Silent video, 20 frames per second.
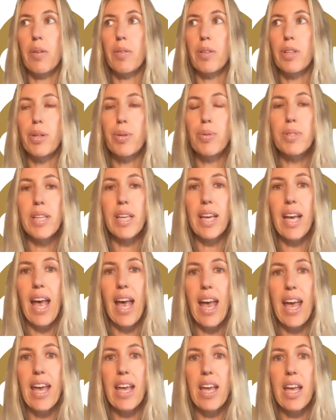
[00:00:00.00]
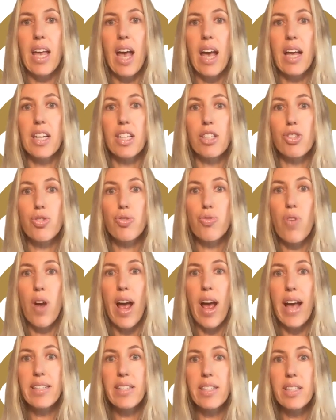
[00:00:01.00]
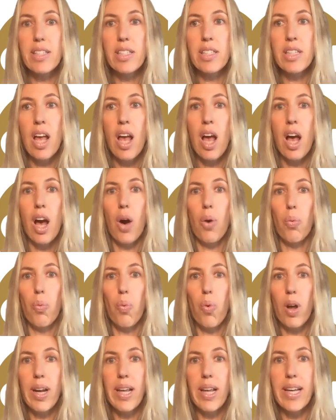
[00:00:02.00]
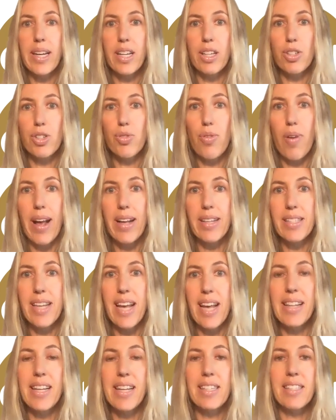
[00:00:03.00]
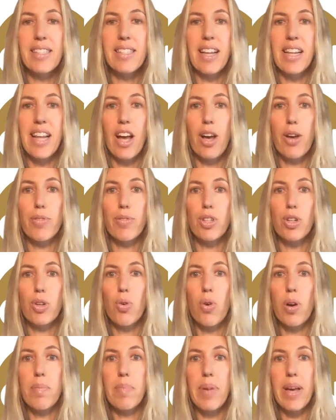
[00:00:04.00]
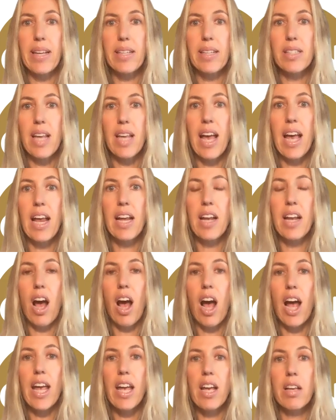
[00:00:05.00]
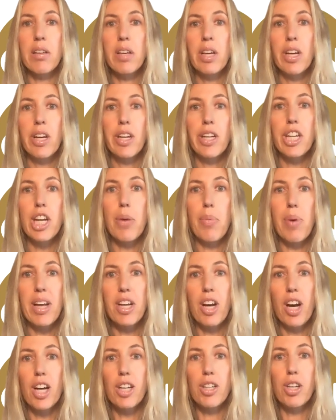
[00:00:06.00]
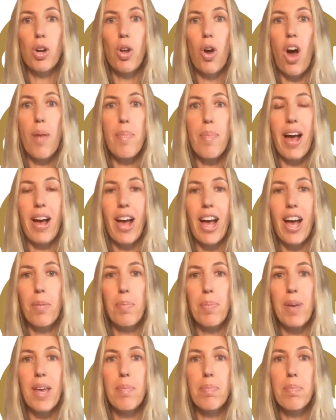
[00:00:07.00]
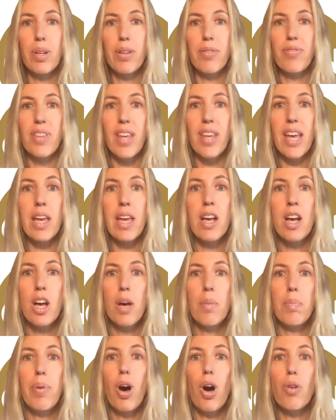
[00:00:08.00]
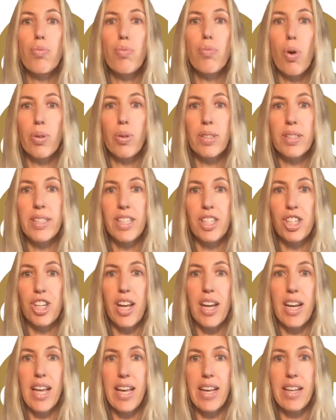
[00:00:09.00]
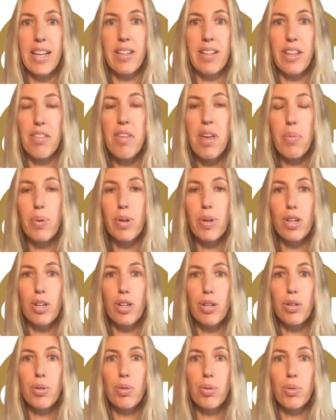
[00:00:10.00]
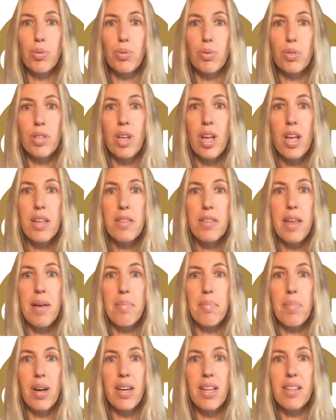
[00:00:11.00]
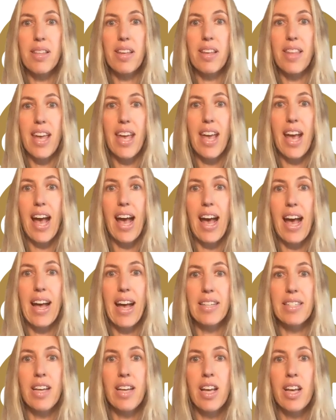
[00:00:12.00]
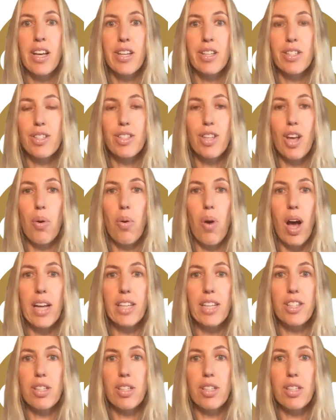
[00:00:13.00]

using an address, a wallet address, and then send that over to Coinbase. And I'd heard a lot about how people, if they put a wrong digit in, that they would lose their money that they had. So I